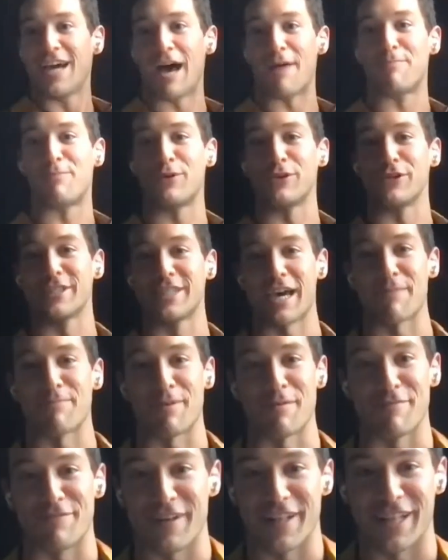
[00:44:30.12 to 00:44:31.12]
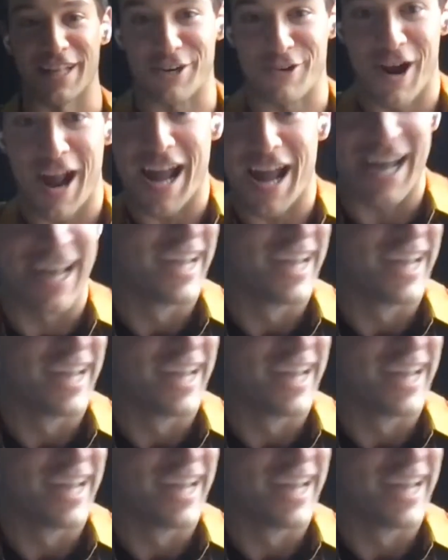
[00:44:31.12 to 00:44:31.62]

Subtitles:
I'm pulled up. I'm feeling great.